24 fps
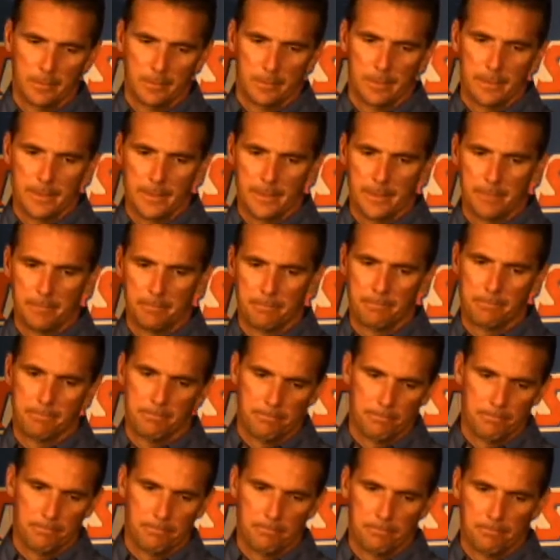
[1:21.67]
Um,
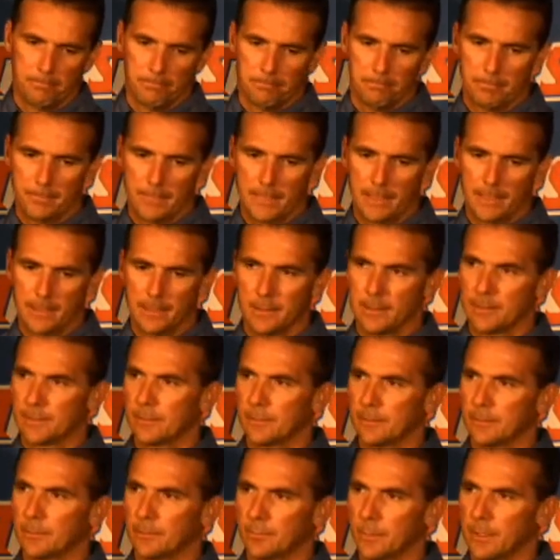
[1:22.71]
that,
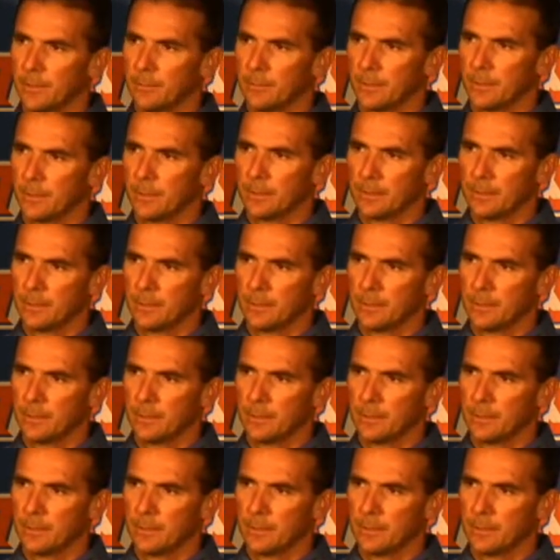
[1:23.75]
that's, we, we,